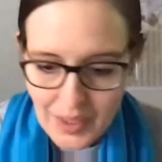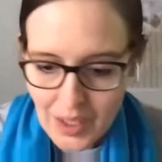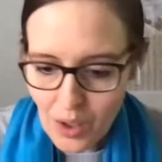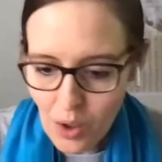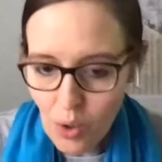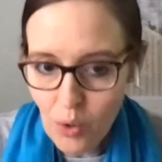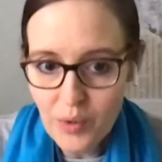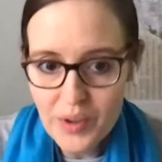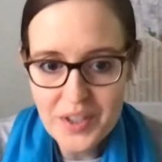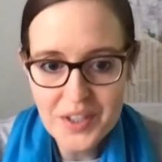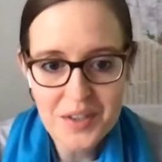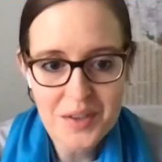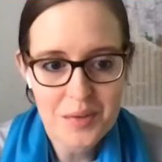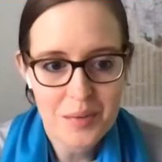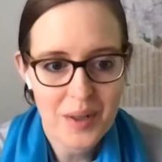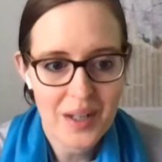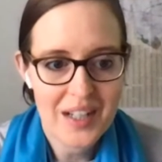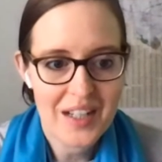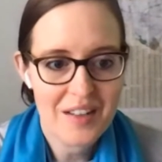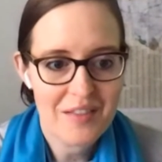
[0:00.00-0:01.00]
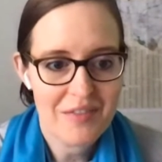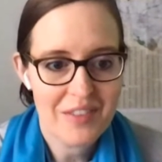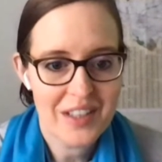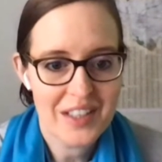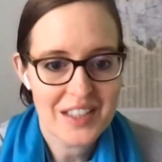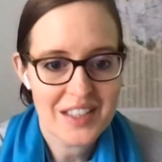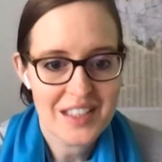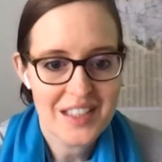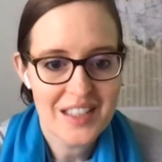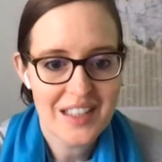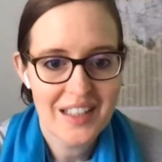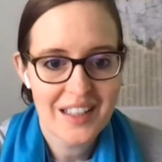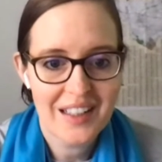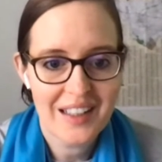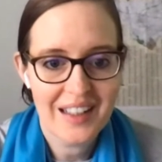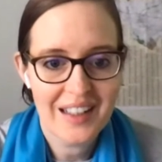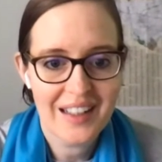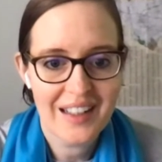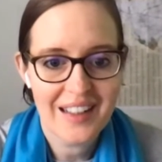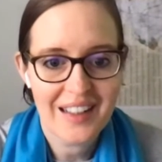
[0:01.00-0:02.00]
Oh, this is where I get fancy
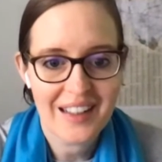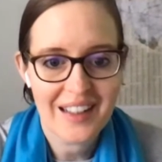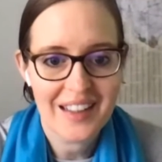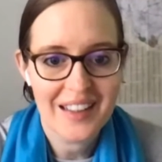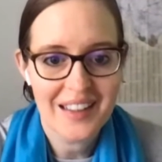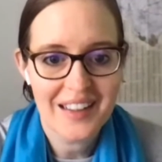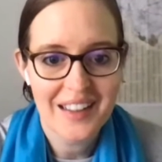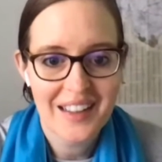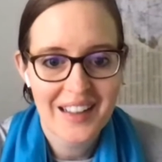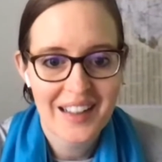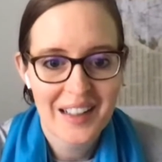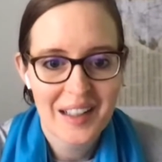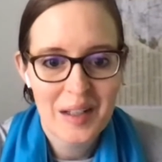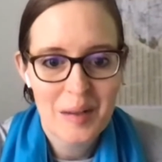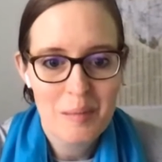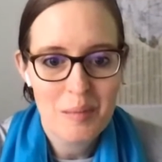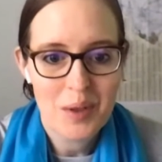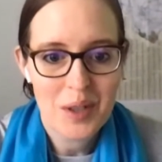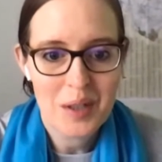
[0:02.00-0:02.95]
and I bring